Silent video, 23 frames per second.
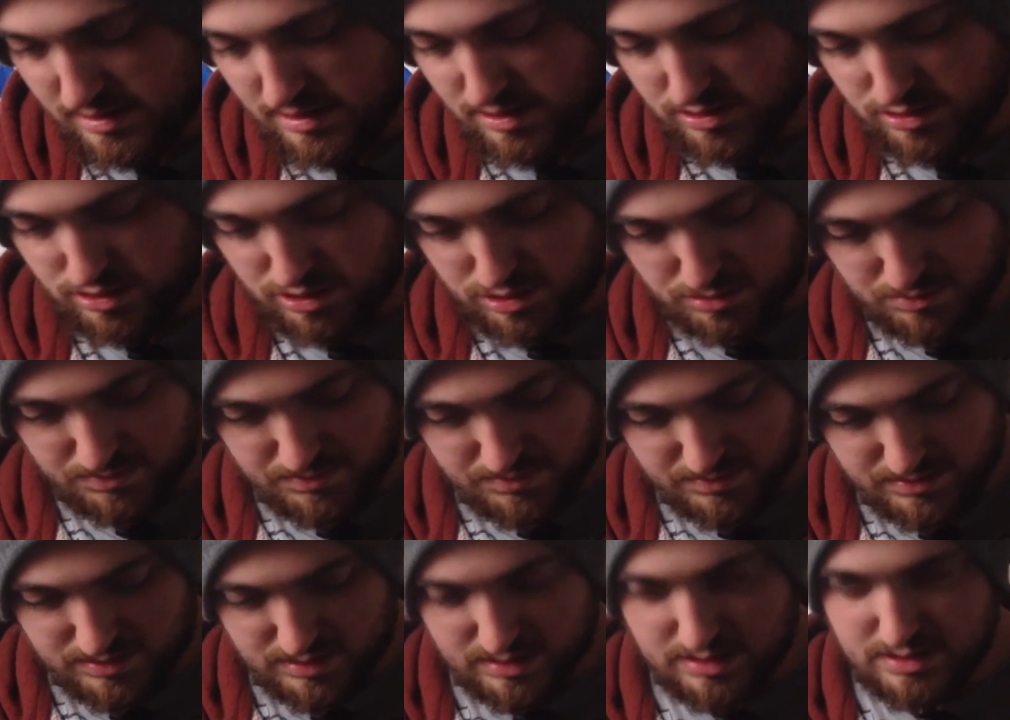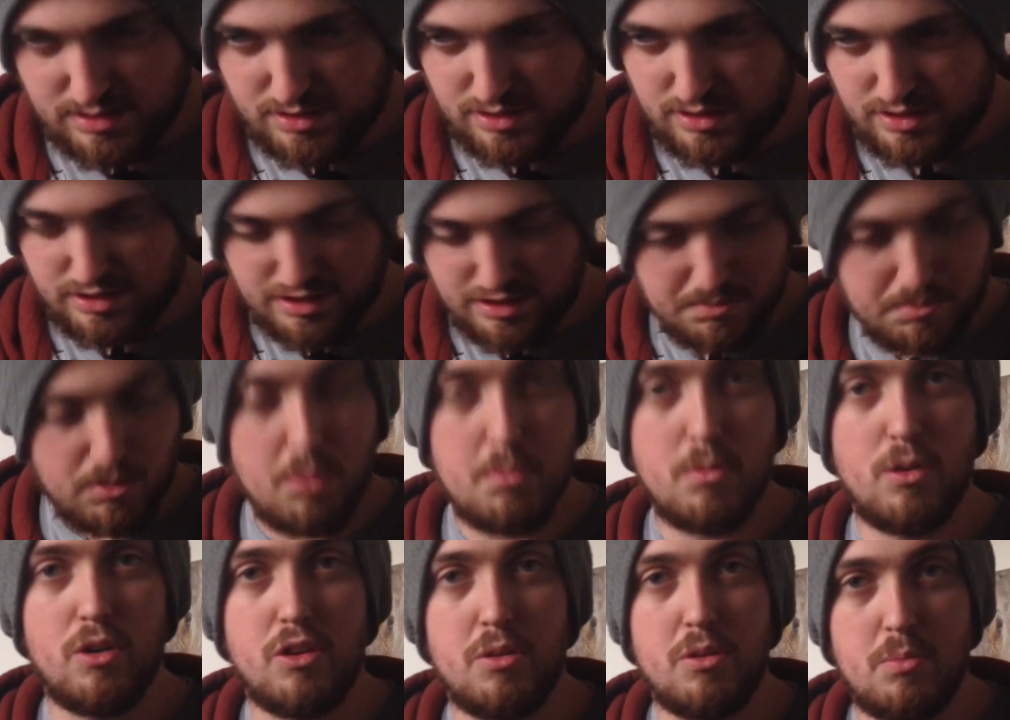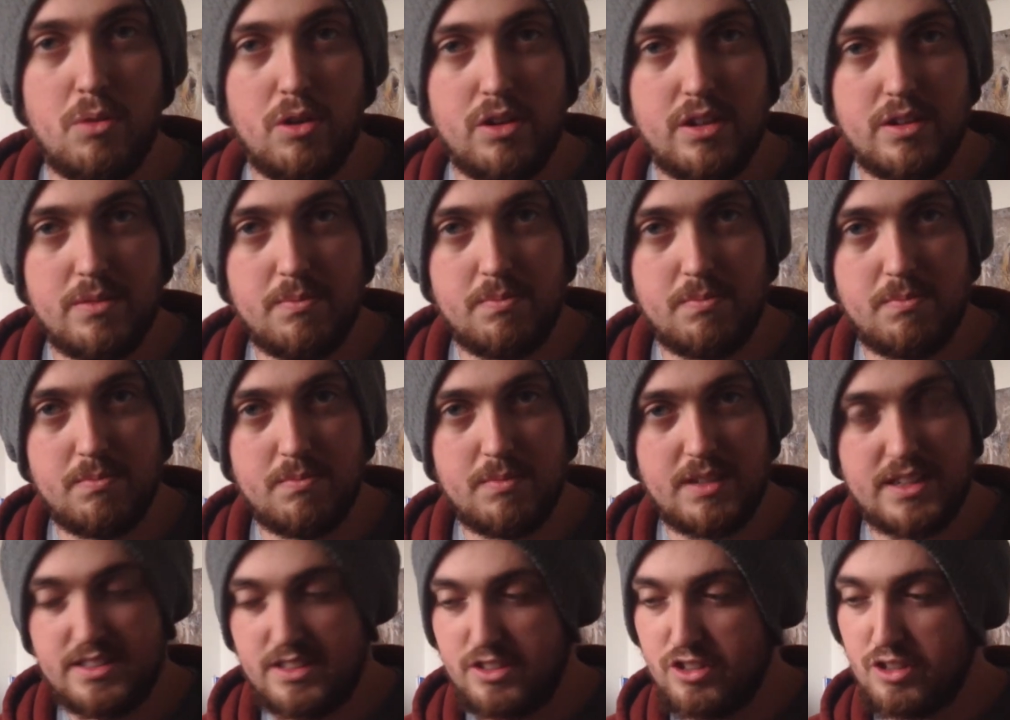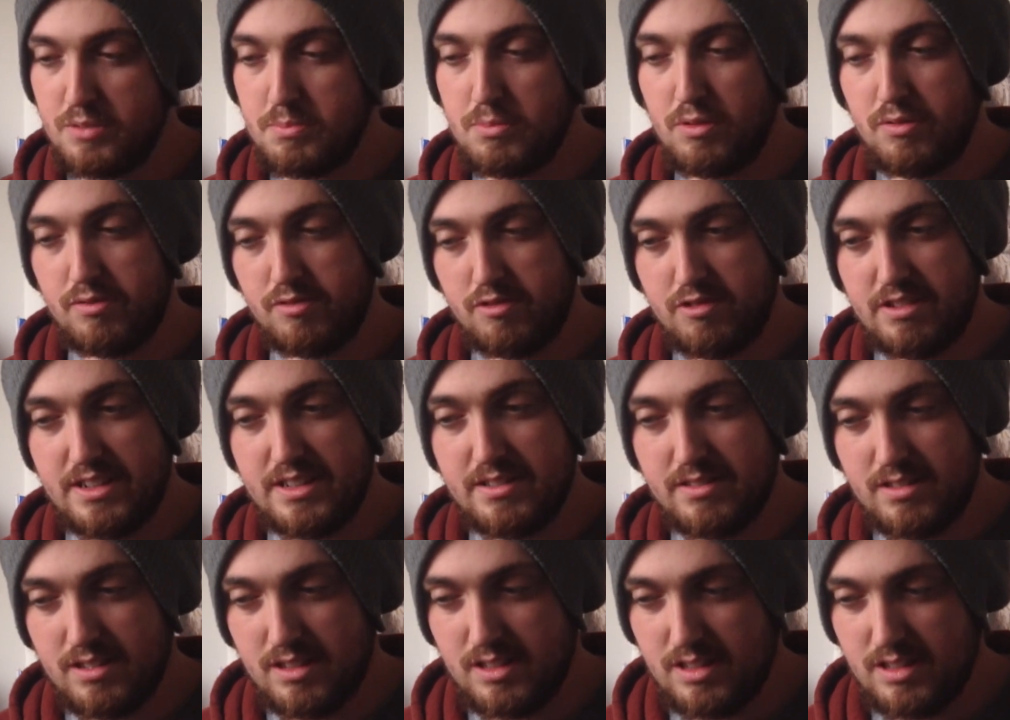So you can put more than one in. Like I said, you can put 3 in.